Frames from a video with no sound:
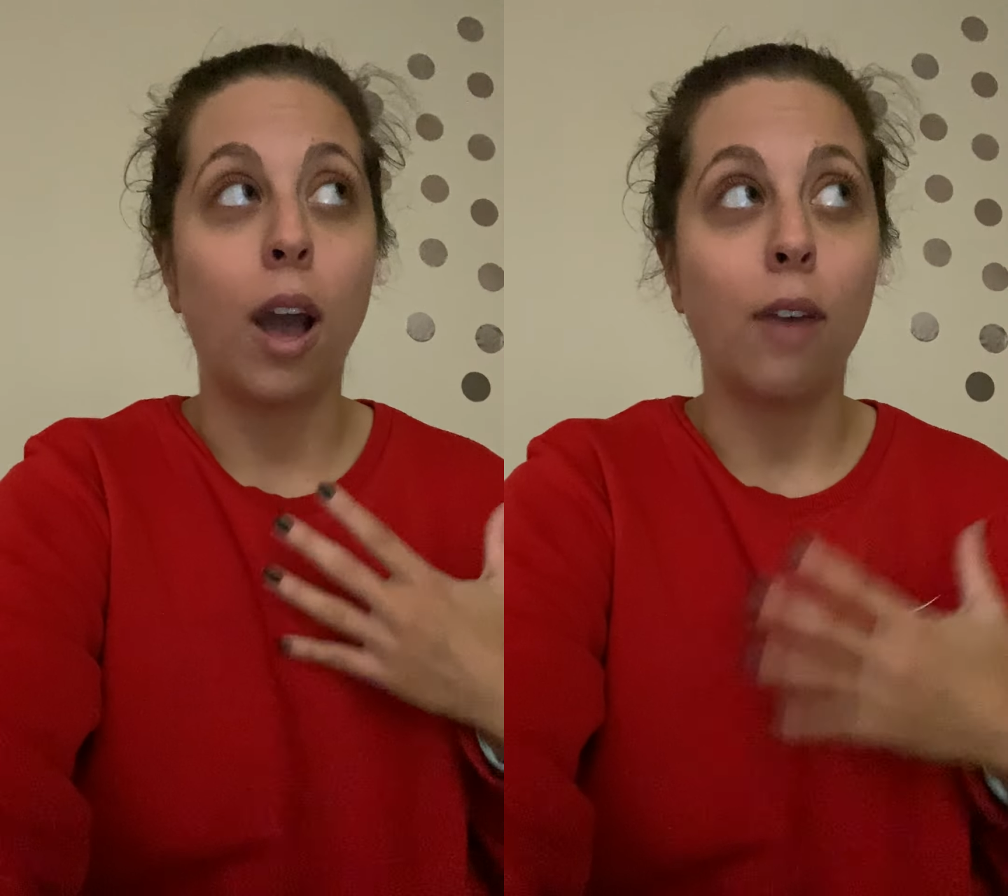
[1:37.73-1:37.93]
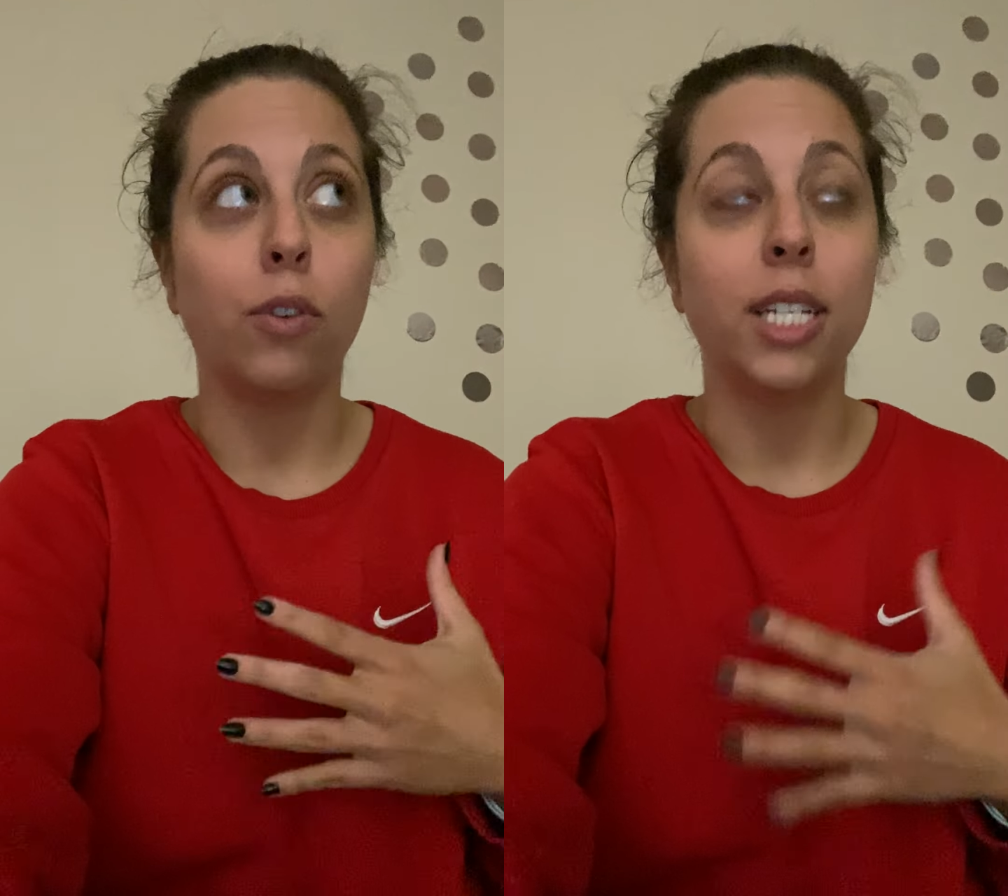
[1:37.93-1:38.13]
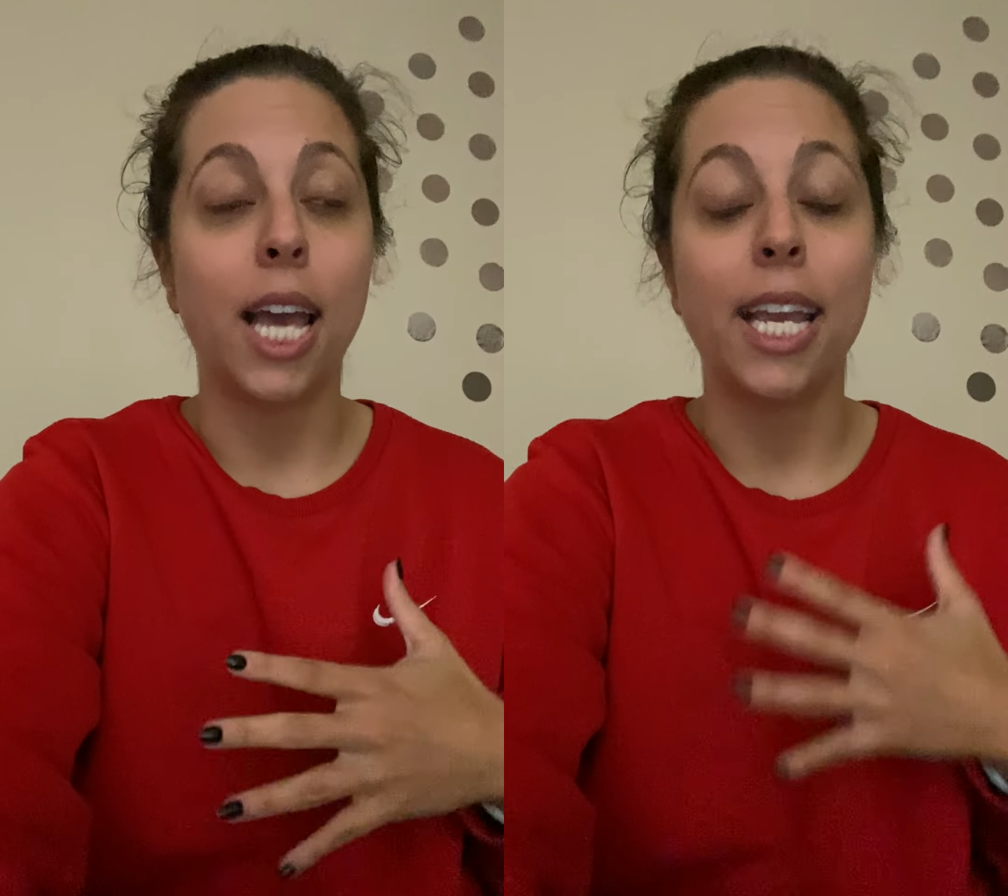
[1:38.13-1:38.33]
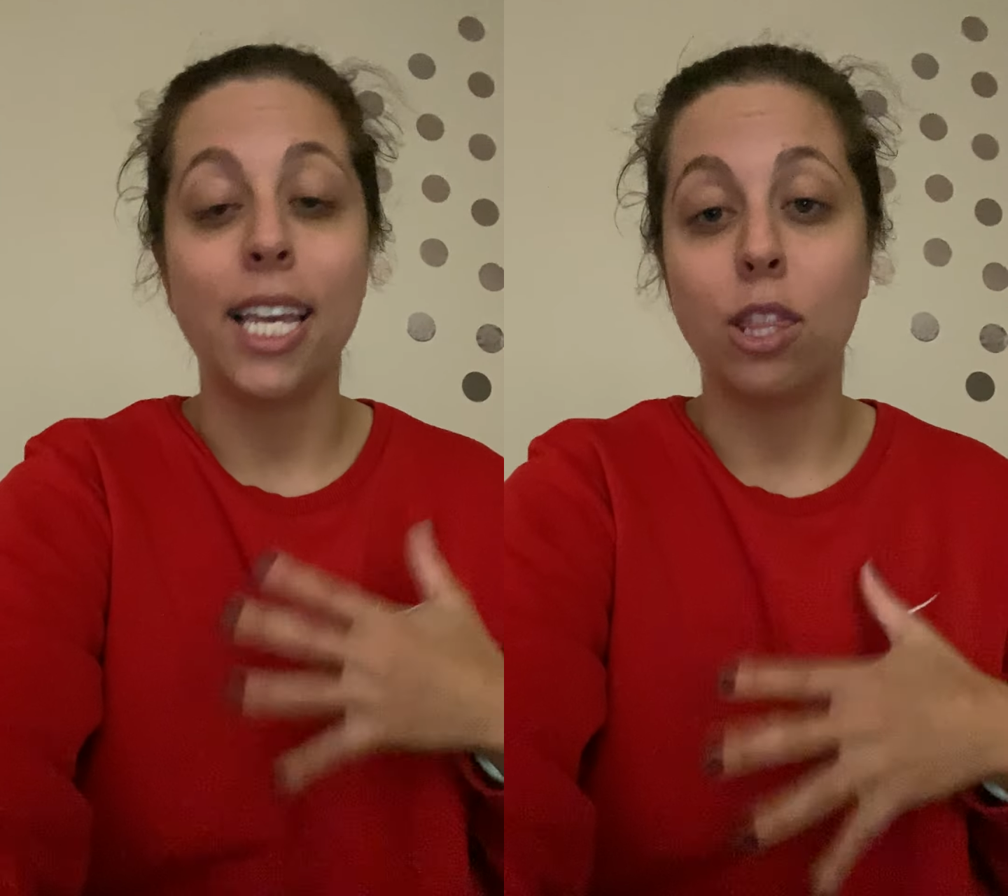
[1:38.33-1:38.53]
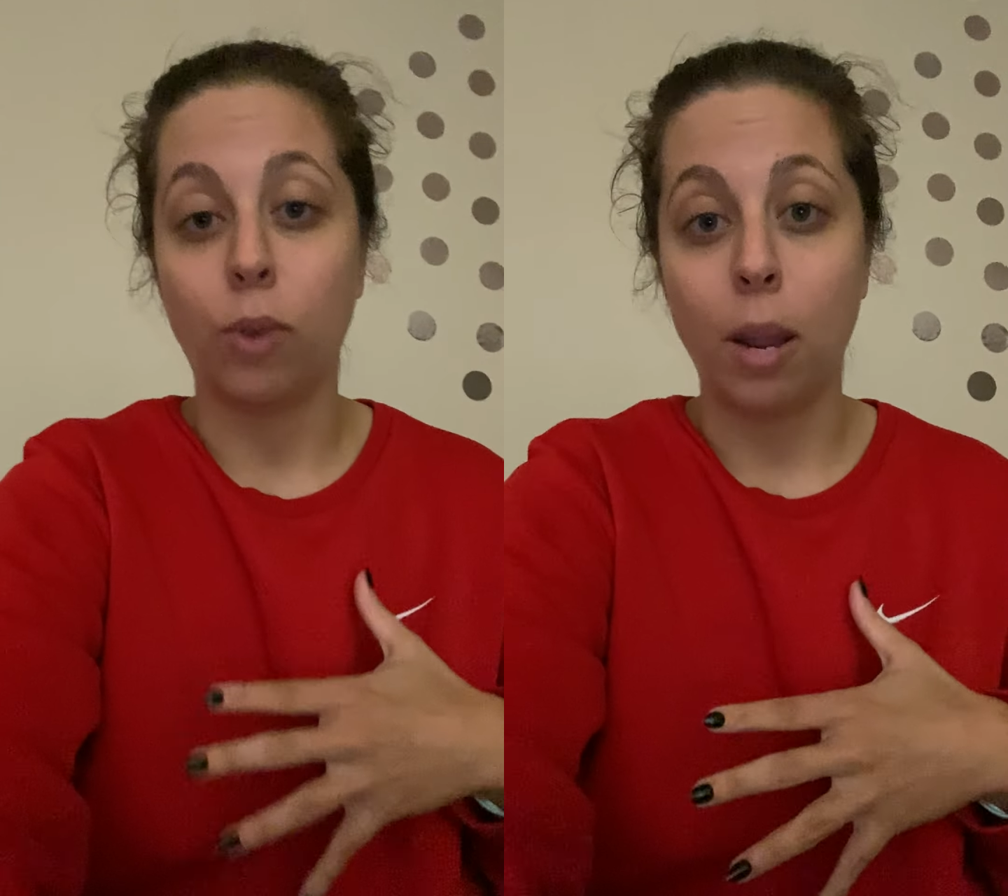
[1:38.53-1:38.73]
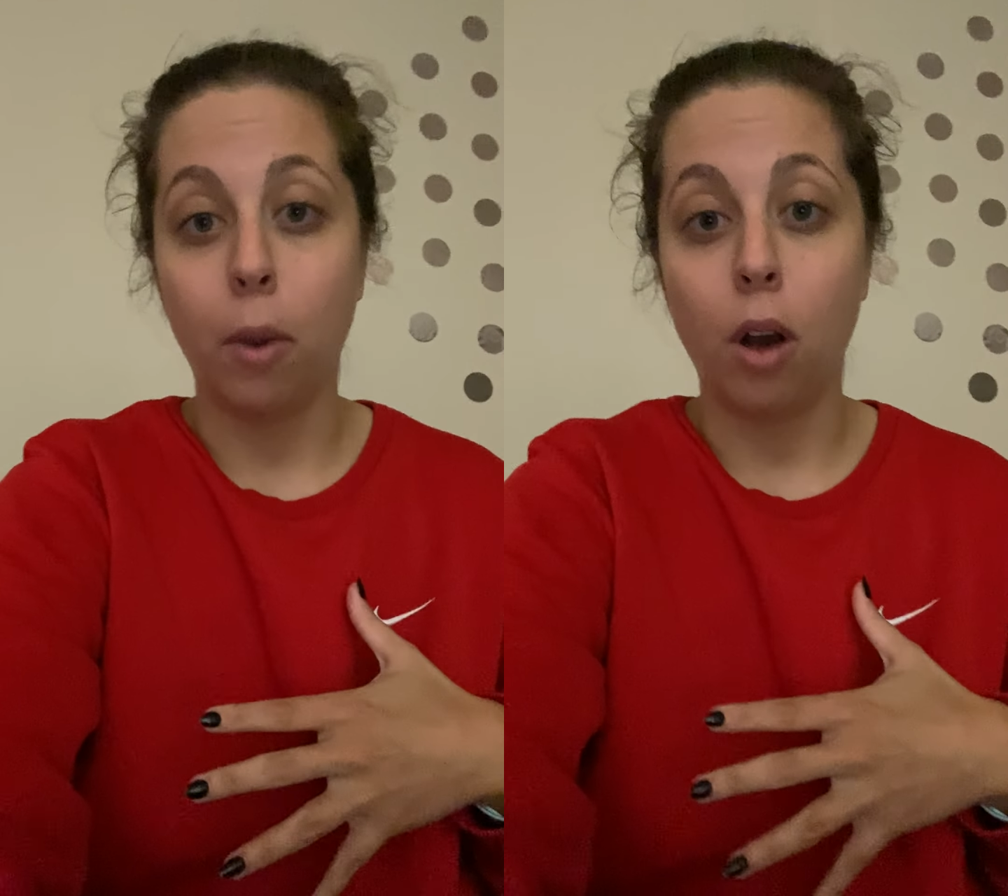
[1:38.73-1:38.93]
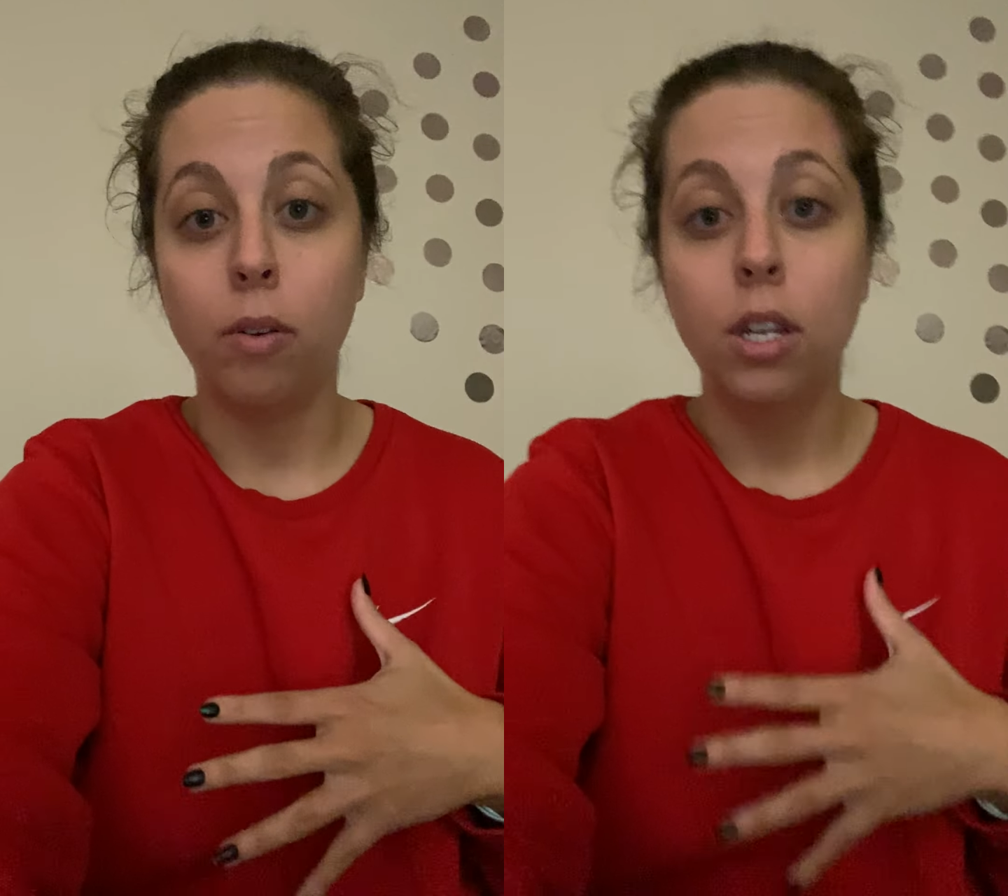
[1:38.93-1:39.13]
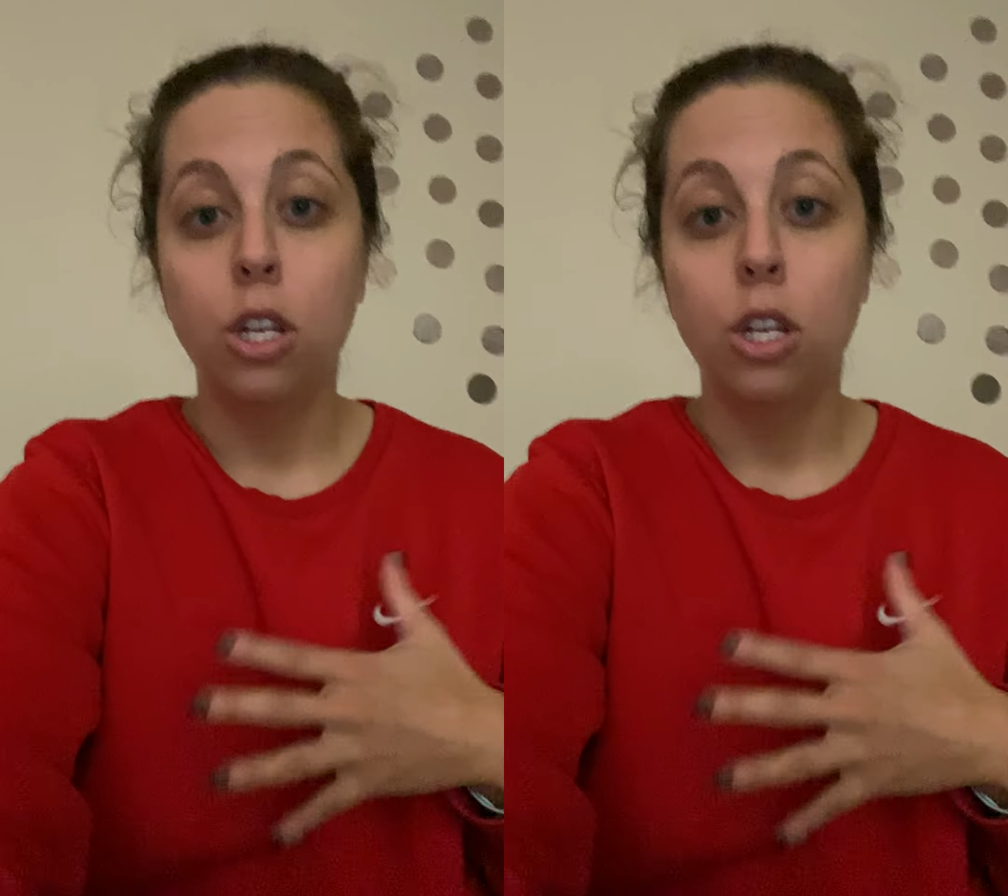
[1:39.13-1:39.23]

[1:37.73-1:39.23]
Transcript: every day eat the rainbow.